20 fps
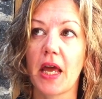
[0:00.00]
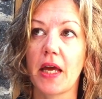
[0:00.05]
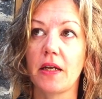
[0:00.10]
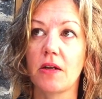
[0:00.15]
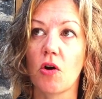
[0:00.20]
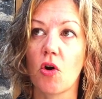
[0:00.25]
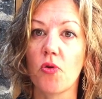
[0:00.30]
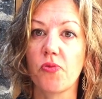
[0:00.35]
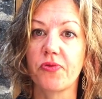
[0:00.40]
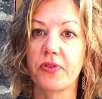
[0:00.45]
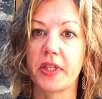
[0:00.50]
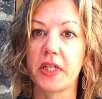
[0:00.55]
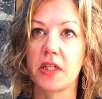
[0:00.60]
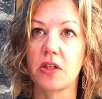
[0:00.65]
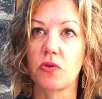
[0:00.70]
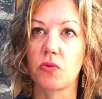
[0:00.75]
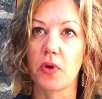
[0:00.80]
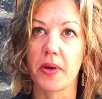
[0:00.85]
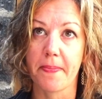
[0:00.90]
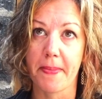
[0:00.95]
and hopefully
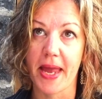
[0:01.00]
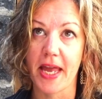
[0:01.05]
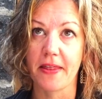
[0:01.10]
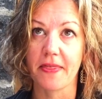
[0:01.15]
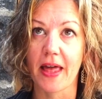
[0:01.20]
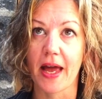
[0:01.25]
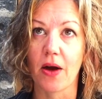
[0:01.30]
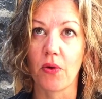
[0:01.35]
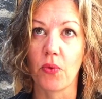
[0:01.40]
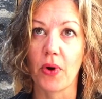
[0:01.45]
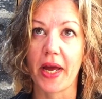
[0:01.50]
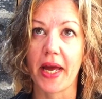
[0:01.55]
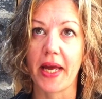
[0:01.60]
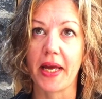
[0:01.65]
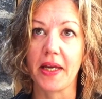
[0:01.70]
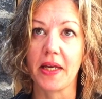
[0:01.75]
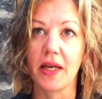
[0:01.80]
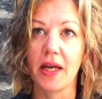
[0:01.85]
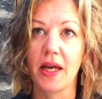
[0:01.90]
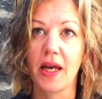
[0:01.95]
it'll remain that
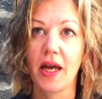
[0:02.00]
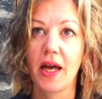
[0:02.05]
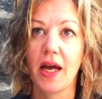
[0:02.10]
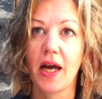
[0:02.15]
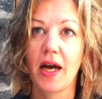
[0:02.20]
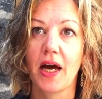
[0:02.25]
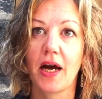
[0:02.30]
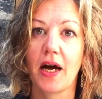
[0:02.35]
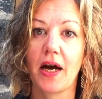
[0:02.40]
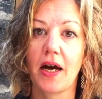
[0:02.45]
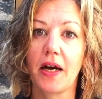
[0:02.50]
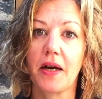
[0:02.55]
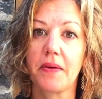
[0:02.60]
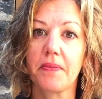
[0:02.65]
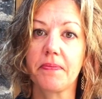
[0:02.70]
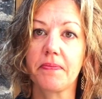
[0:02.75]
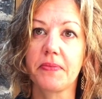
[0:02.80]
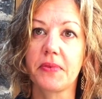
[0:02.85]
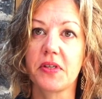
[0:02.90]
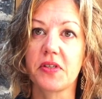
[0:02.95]
way.
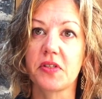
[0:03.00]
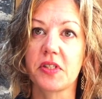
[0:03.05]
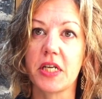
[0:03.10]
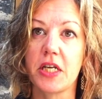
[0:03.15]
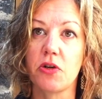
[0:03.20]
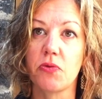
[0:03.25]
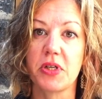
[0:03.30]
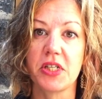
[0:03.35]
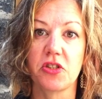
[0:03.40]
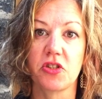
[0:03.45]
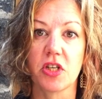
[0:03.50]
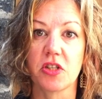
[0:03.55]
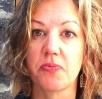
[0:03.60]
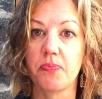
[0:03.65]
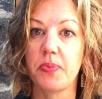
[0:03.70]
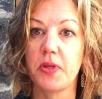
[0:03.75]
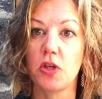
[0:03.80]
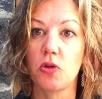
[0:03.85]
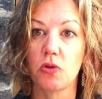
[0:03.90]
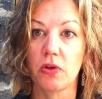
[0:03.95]
The scenery's
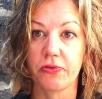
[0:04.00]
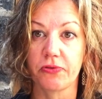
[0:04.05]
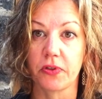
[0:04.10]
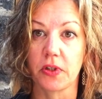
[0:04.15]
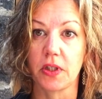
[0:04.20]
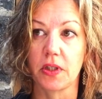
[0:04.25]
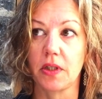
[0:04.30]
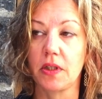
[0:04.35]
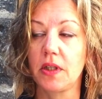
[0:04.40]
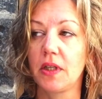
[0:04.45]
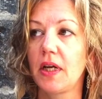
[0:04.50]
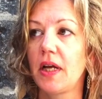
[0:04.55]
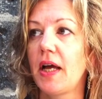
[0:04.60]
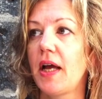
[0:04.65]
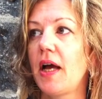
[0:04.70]
just beautiful.